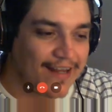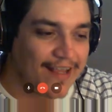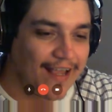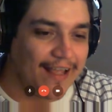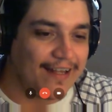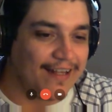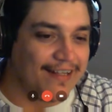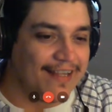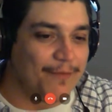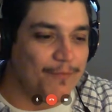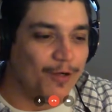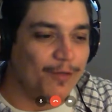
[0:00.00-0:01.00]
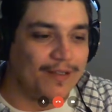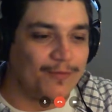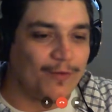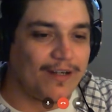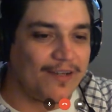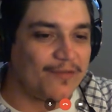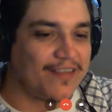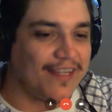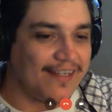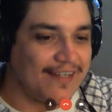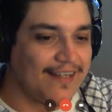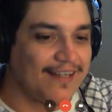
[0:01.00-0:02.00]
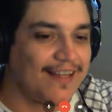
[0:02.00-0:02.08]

at in that moment? What are you thinking?